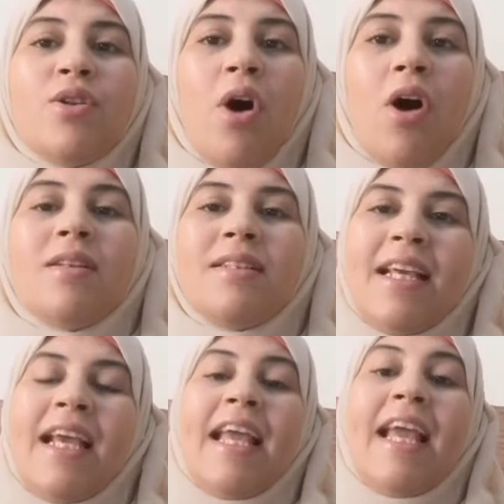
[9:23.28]
doll,
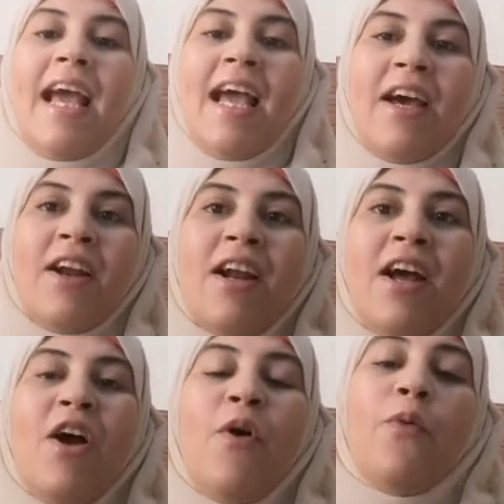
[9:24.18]
take care,
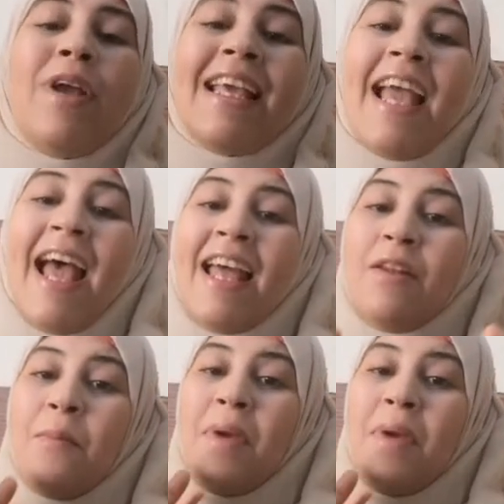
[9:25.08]
we can